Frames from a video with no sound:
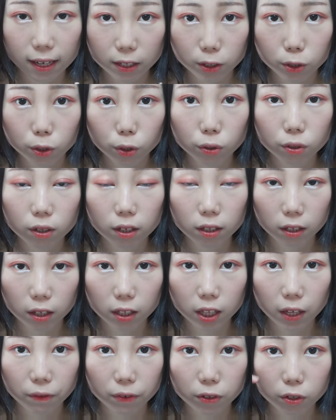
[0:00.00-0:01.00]
I know a
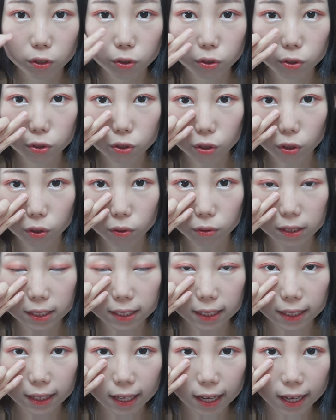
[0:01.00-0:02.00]
lot of you
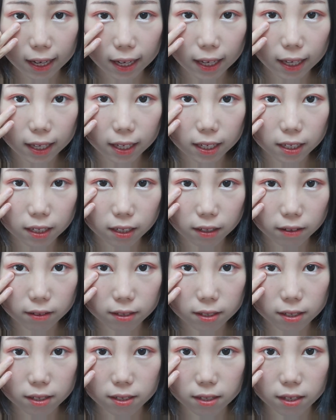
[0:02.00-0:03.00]
don't like
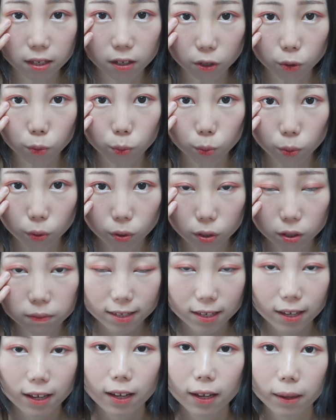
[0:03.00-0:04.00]
the silkworm,
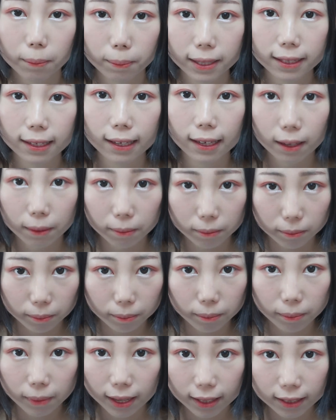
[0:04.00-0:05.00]
but in
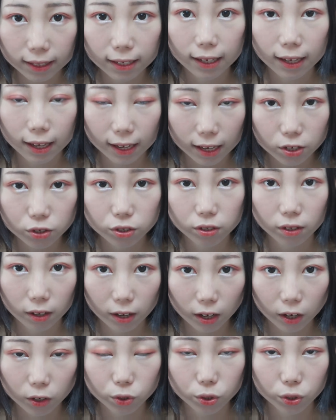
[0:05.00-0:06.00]
many Asian
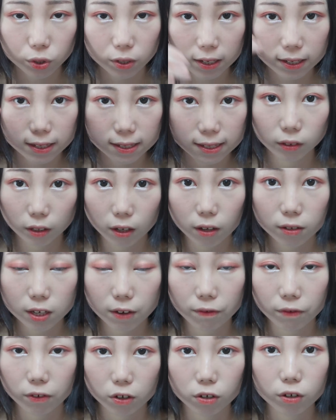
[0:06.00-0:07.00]
countries, lots
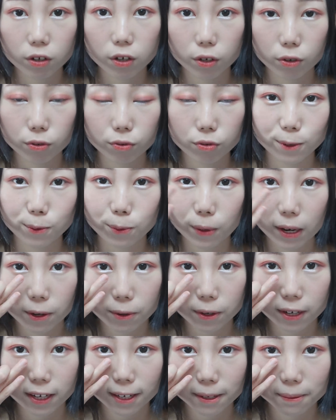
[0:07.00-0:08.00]
of girls
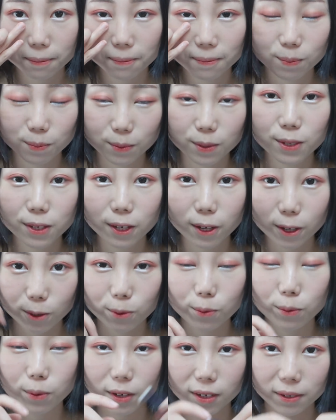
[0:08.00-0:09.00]
wearing
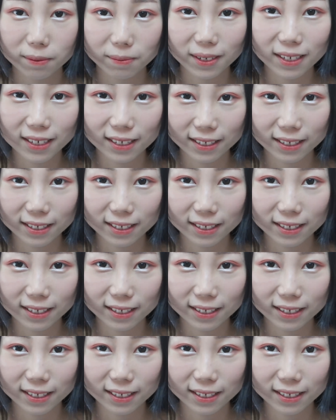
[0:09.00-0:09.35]
silkworm.